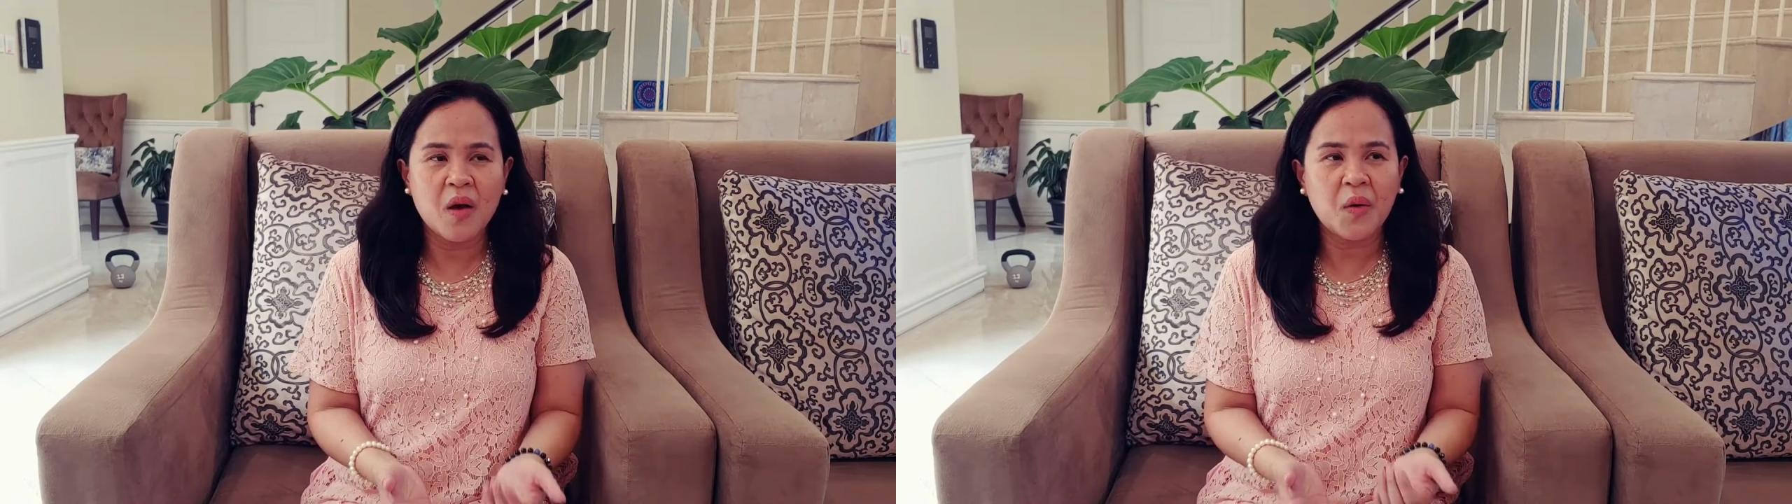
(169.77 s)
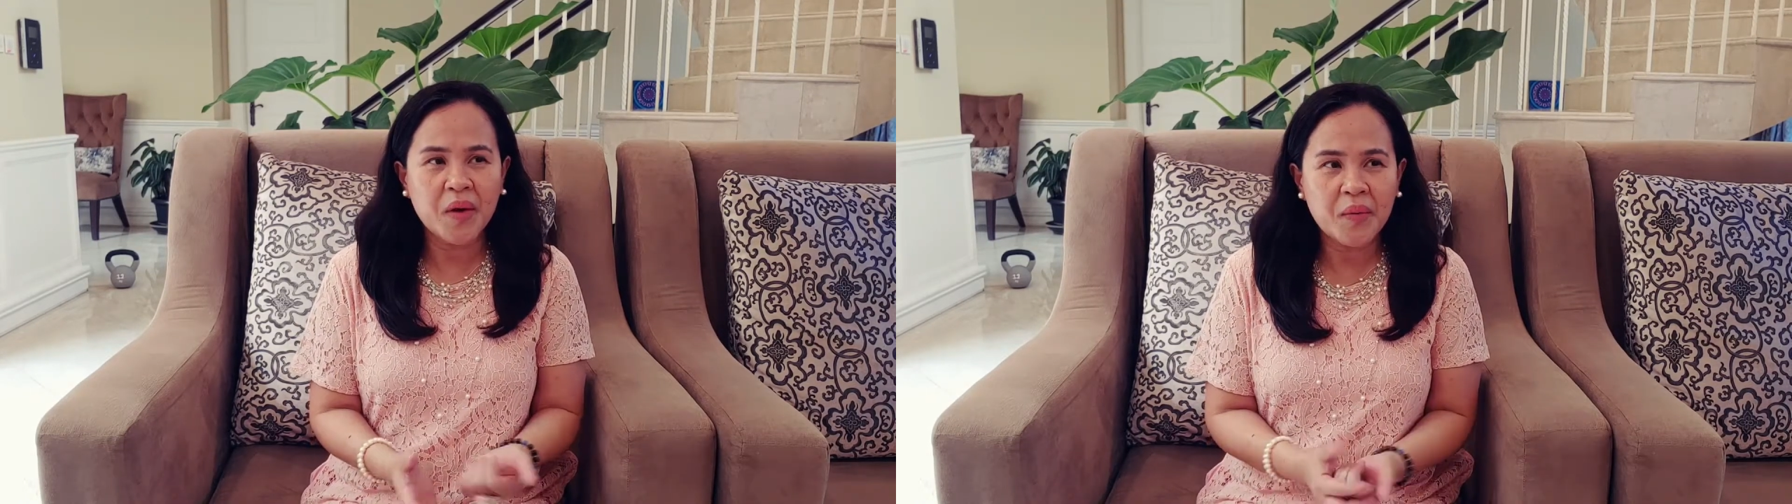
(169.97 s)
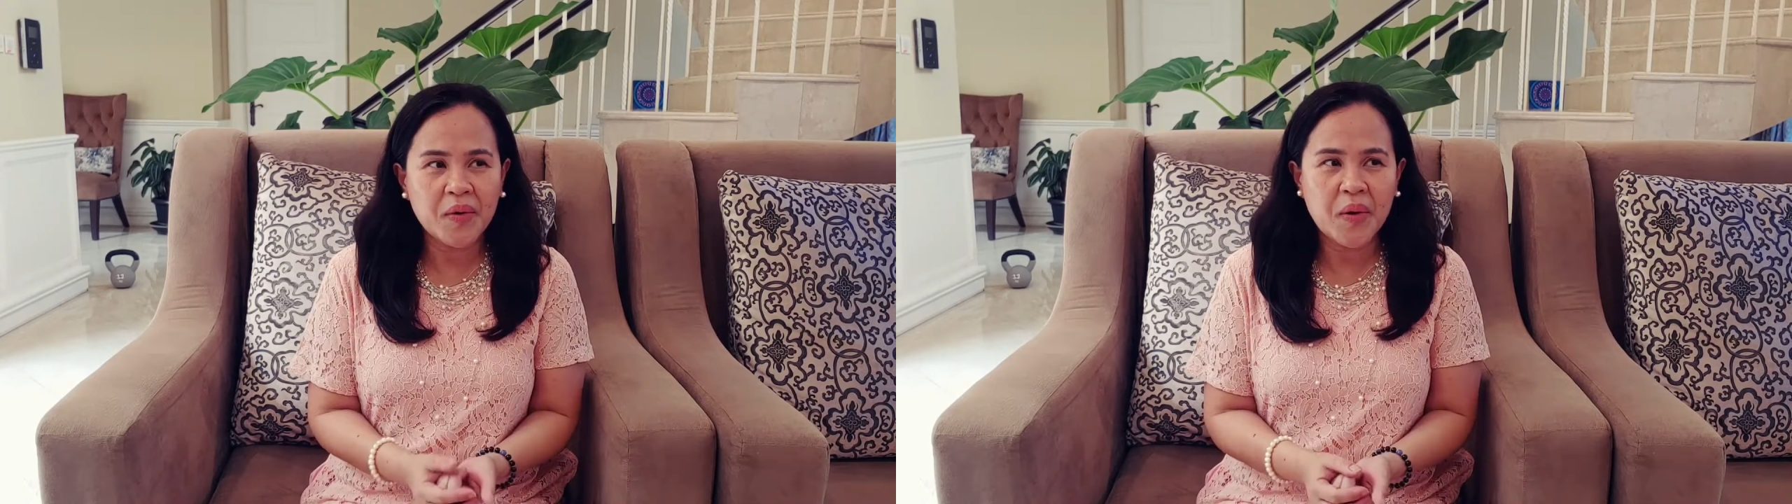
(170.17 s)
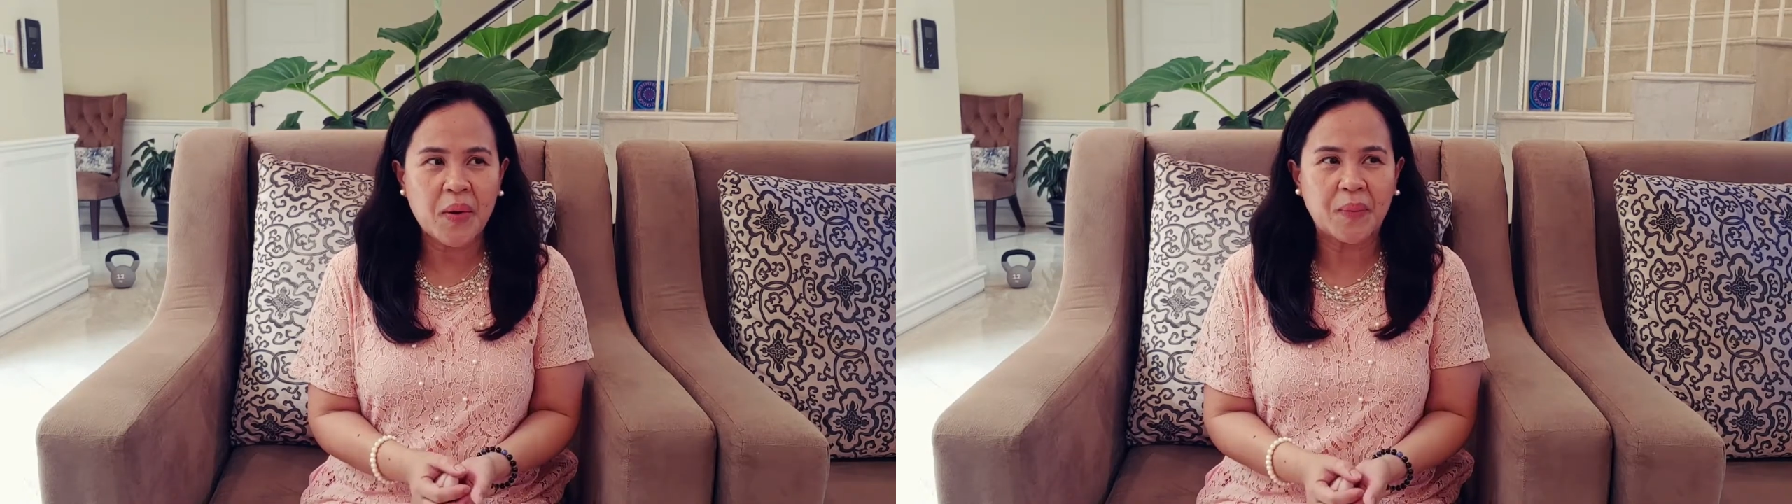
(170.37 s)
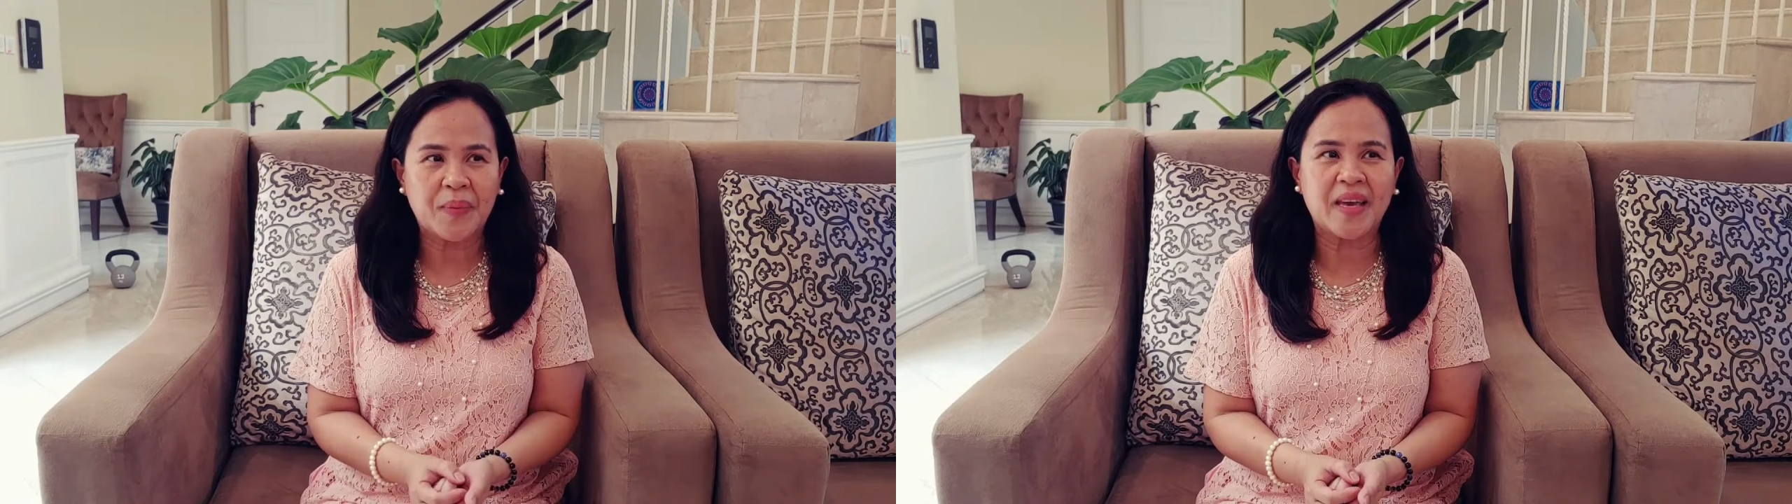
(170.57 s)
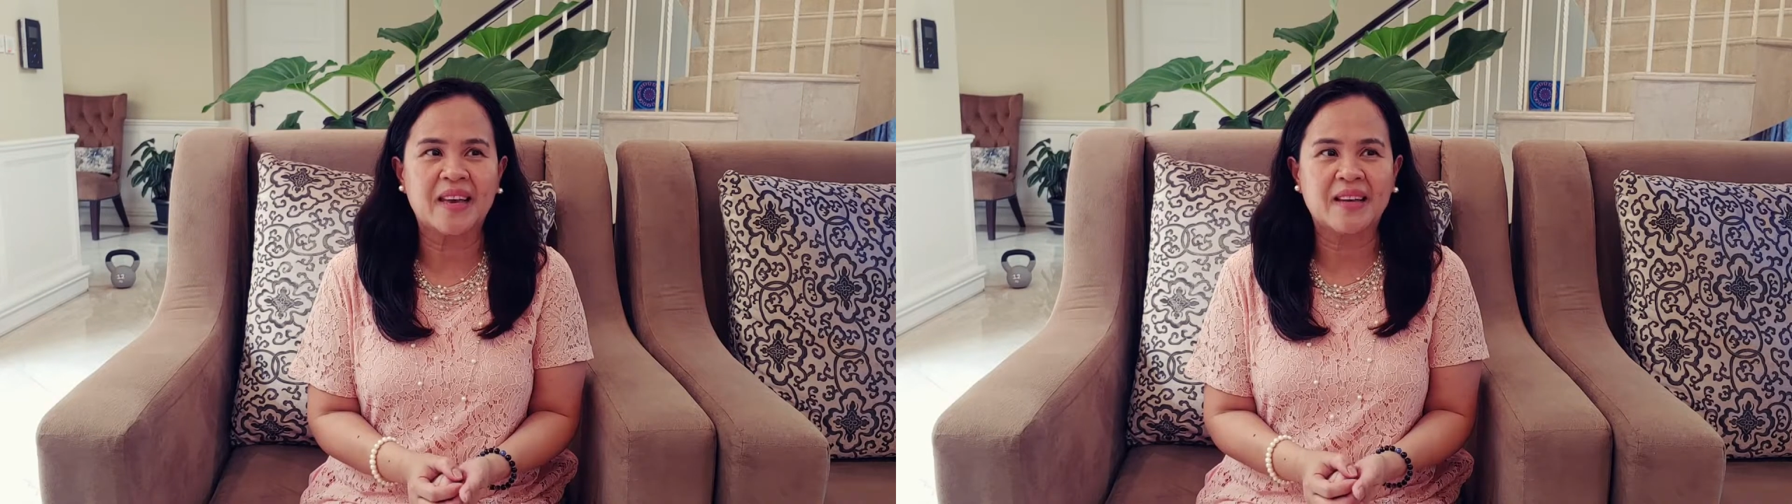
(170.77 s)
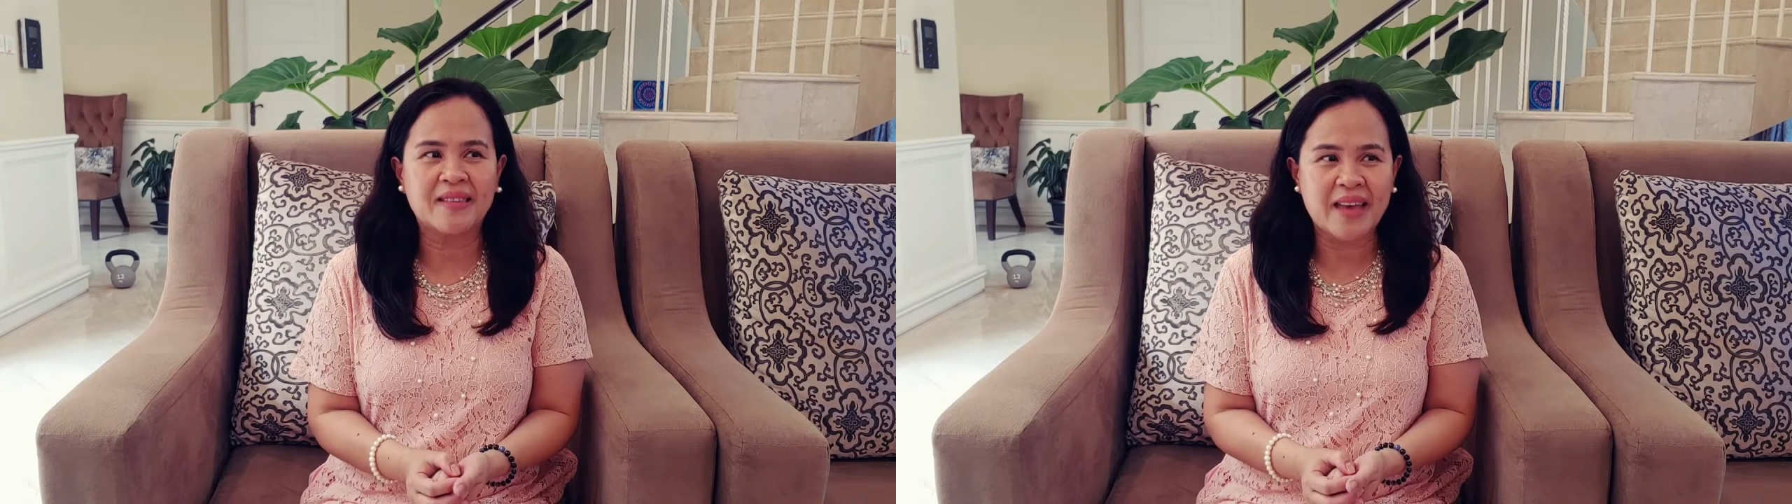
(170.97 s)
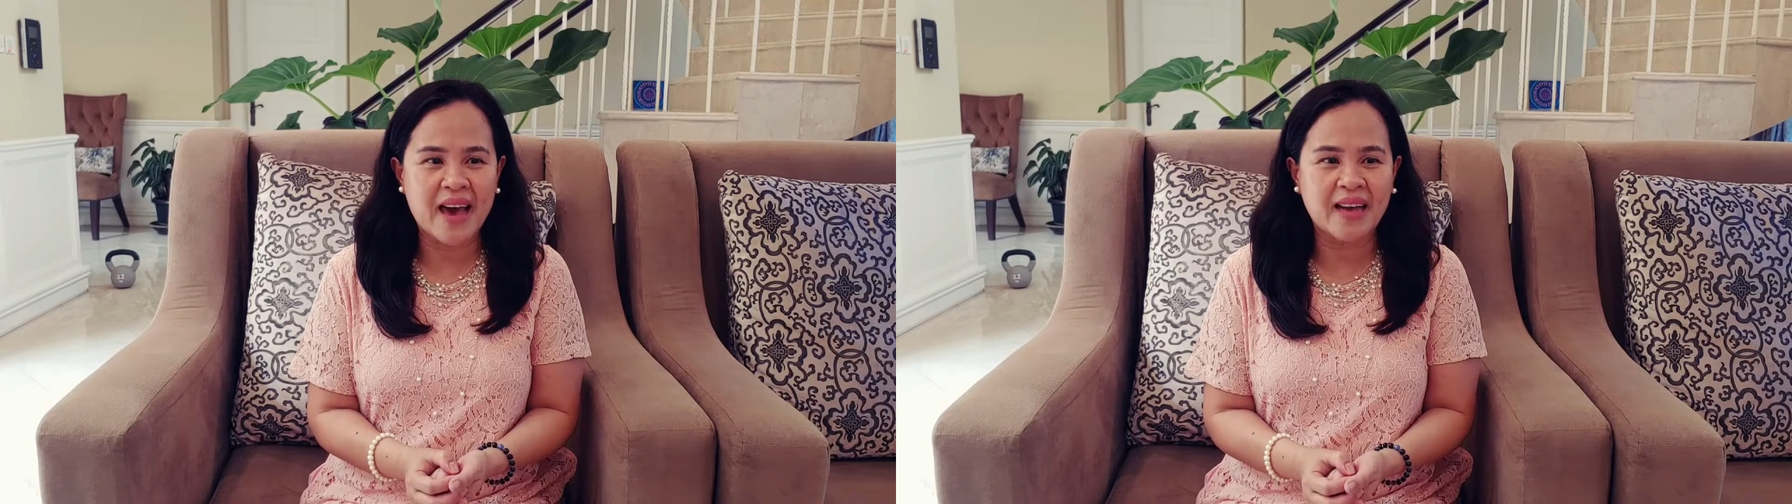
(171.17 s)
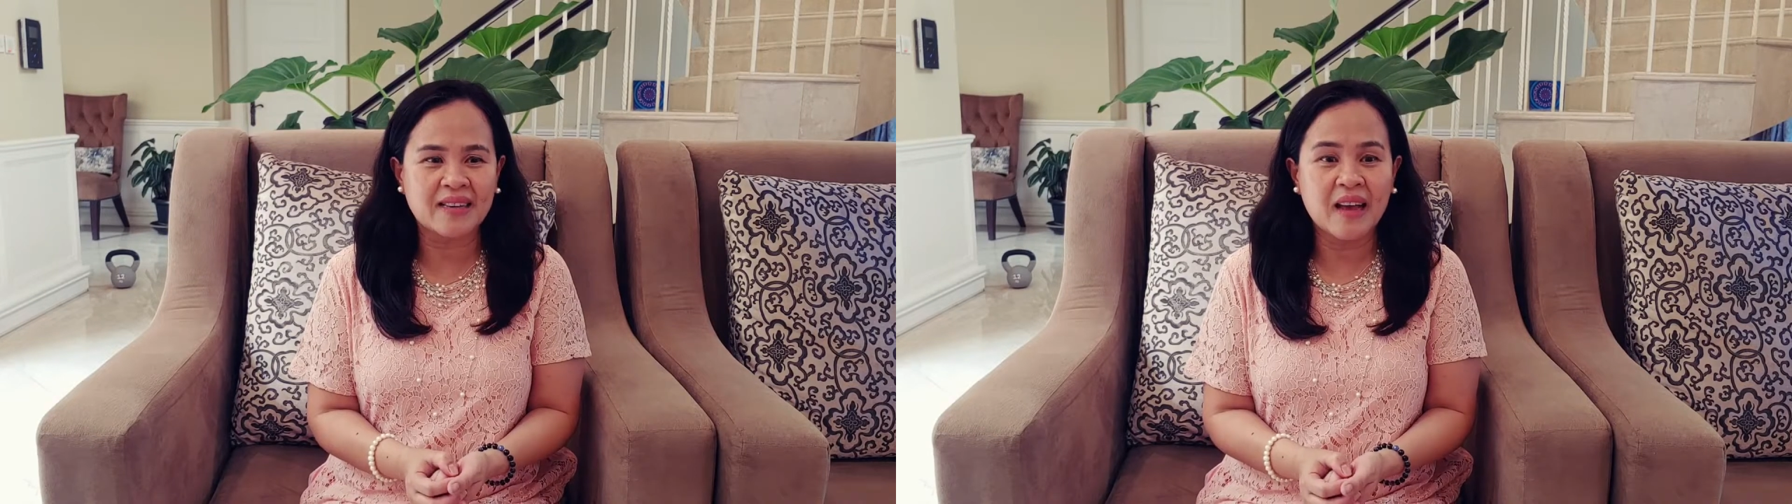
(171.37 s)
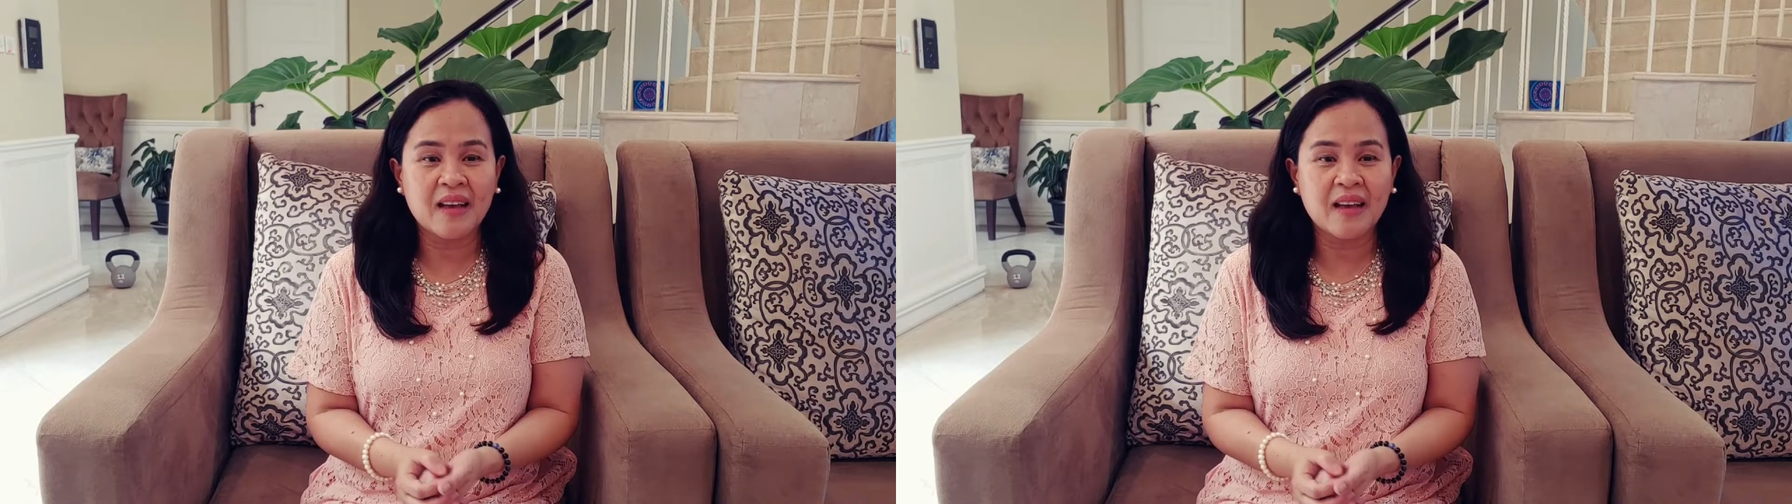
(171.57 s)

We were hoping that